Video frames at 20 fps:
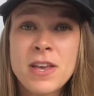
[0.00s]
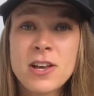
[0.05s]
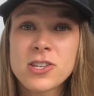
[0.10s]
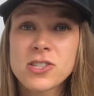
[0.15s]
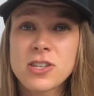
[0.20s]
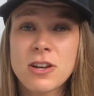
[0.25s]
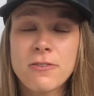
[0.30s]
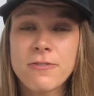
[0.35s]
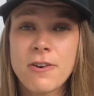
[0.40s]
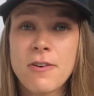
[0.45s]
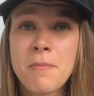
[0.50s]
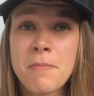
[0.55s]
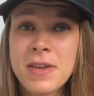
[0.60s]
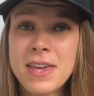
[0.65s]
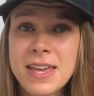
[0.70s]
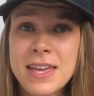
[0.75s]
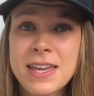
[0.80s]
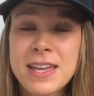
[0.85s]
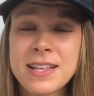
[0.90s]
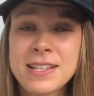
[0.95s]
So for
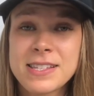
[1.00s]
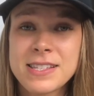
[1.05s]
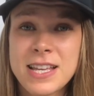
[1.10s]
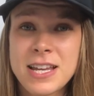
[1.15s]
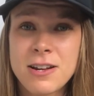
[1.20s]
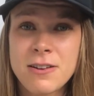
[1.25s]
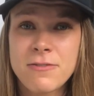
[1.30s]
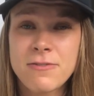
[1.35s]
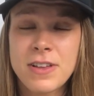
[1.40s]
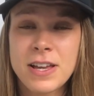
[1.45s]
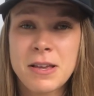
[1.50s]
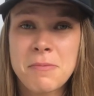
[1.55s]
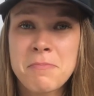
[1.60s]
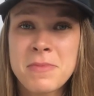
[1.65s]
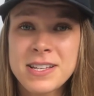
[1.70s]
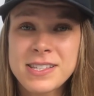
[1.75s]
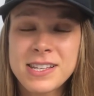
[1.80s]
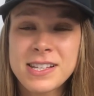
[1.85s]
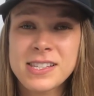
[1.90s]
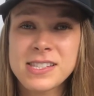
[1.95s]
me, instead of like
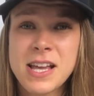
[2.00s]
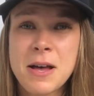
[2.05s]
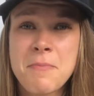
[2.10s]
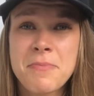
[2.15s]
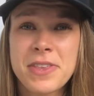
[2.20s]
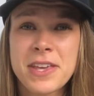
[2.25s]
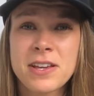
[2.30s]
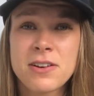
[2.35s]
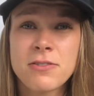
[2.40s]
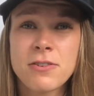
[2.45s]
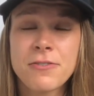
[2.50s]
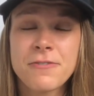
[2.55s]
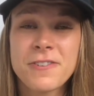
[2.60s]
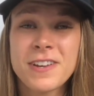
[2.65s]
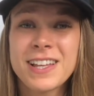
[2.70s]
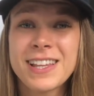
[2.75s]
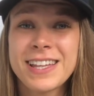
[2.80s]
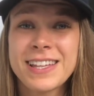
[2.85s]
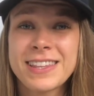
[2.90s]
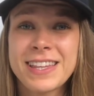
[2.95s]
missing something or
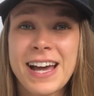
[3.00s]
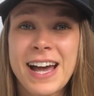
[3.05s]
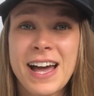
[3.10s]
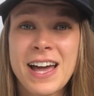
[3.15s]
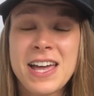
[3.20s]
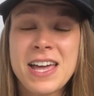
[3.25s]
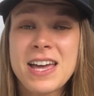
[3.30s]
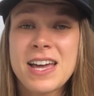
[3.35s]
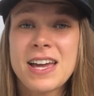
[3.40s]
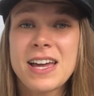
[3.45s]
feeling that